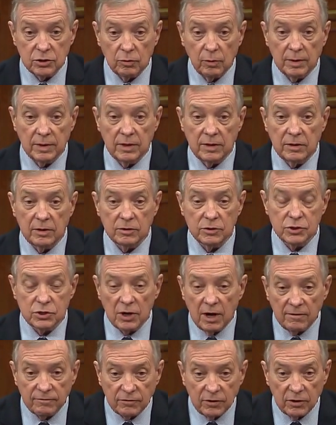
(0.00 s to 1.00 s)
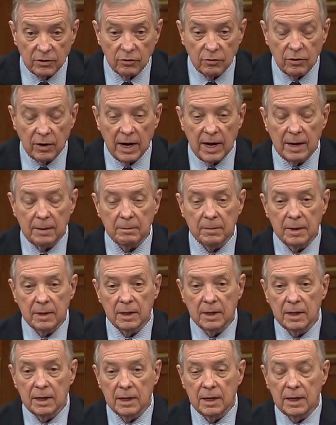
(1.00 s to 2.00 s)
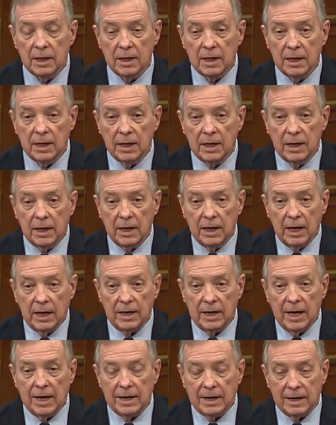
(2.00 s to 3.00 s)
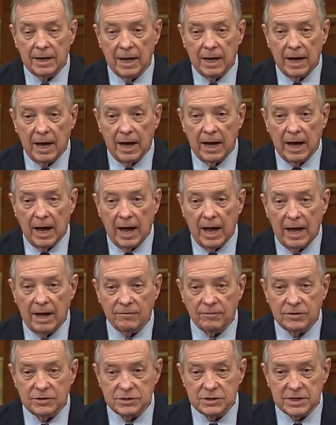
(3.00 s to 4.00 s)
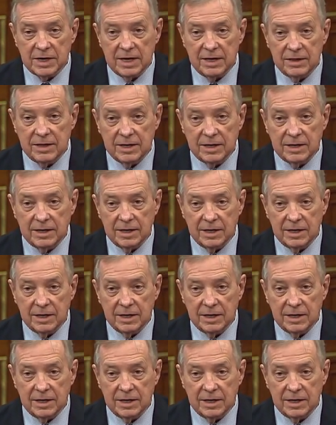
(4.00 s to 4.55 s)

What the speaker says: or whether they're soft on crime. And yet, I have to say that